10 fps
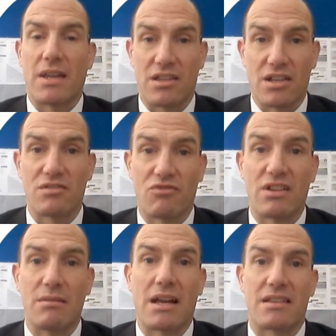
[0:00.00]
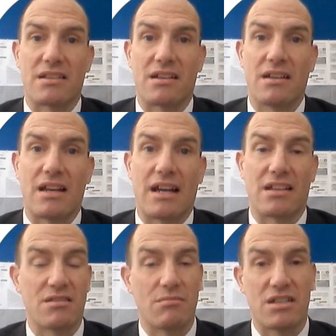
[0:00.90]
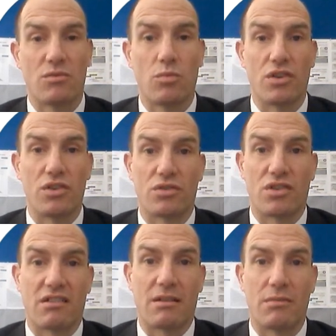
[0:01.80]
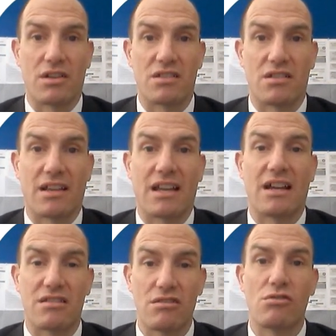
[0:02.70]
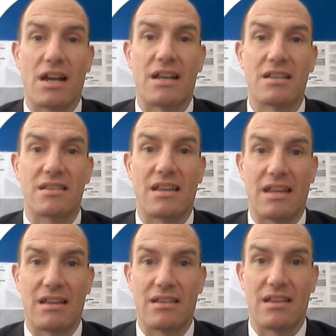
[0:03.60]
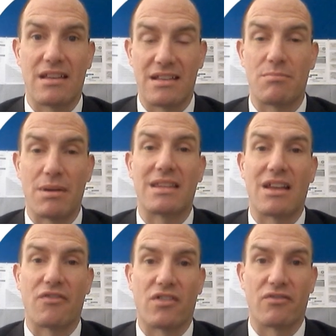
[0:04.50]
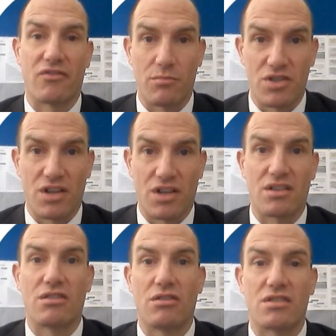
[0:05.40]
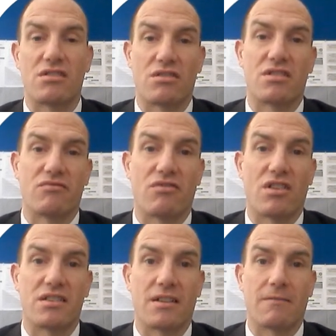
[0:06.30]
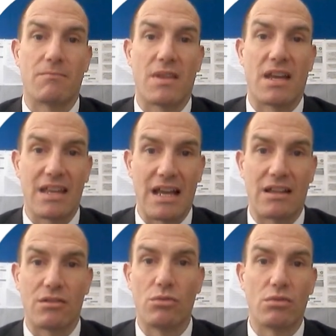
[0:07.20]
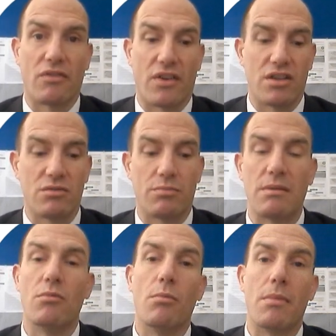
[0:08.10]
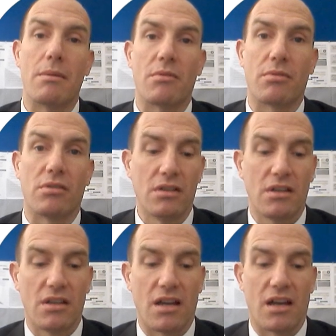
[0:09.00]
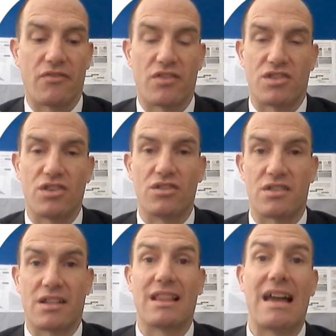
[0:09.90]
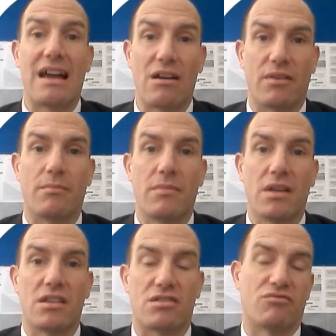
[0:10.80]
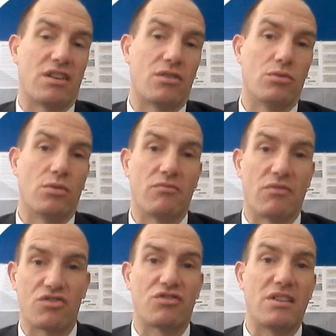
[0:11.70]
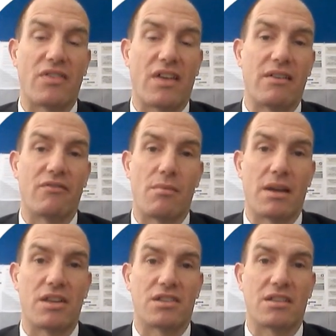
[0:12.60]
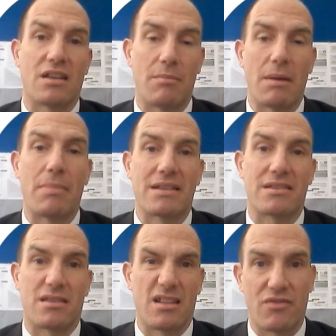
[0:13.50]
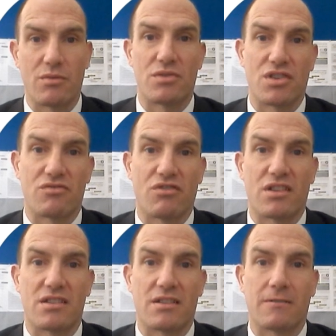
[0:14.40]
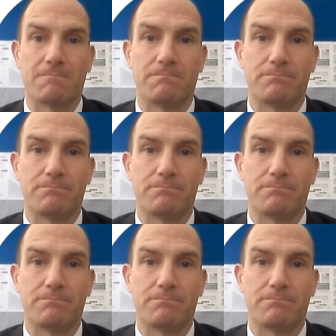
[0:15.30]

It doesn't really matter, and it doesn't matter what your diagram looks like, as long as it is a bit different from just lots and lots of writing. Again, all of those would be more memorable for students and allow them to recall and retrieve that information a bit better than if it was just writing.